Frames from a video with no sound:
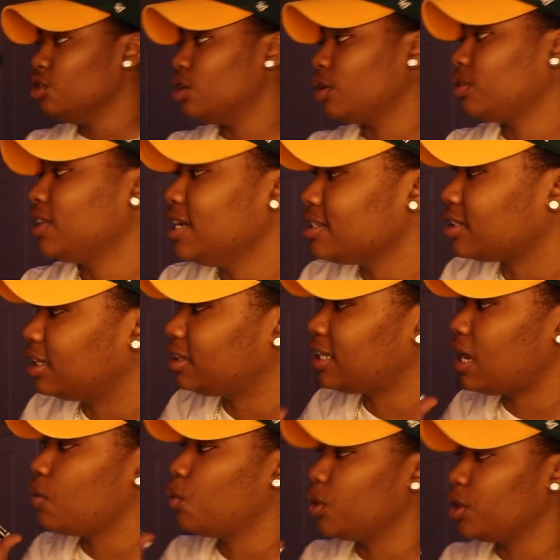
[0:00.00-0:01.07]
you know, things like
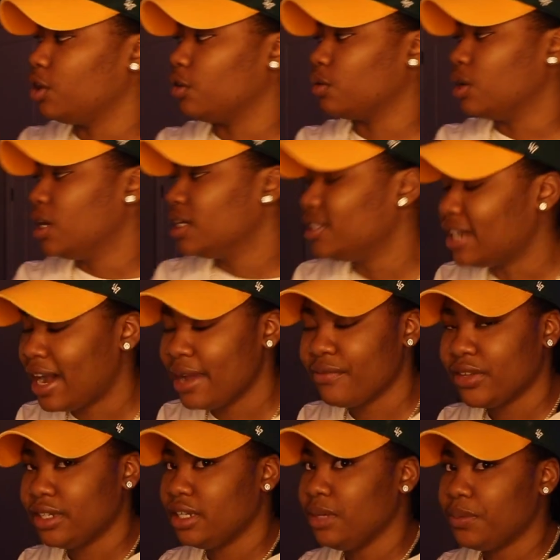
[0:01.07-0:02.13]
that. When you're
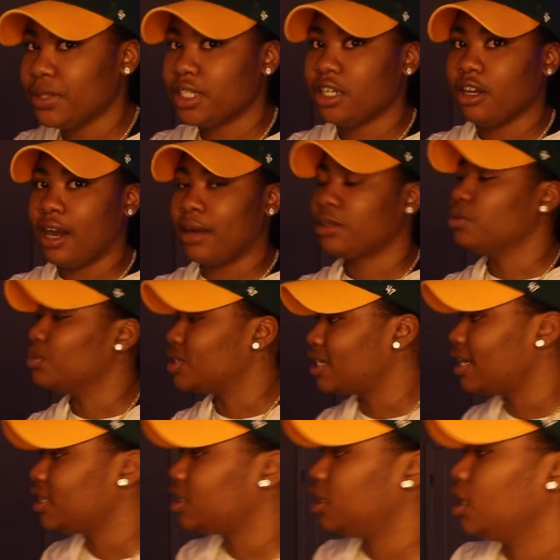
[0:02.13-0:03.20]
diving deep into your
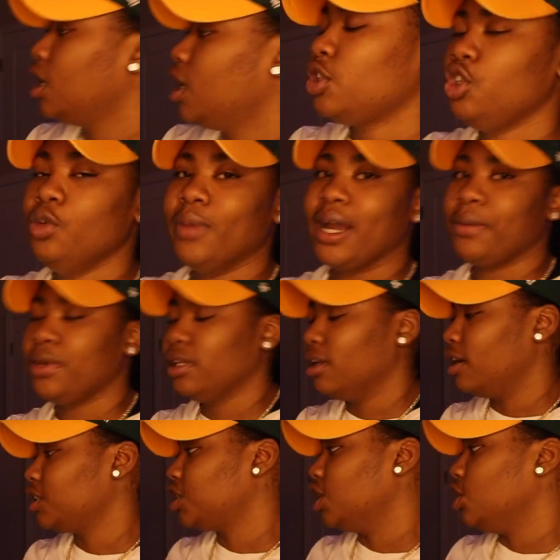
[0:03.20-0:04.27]
optimization, you might be
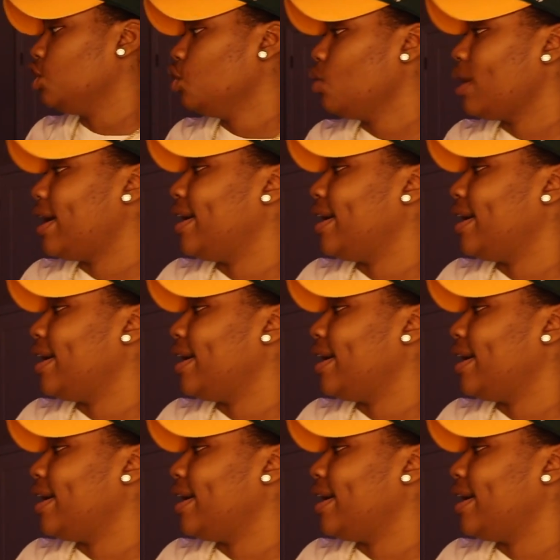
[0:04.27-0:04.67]
launching new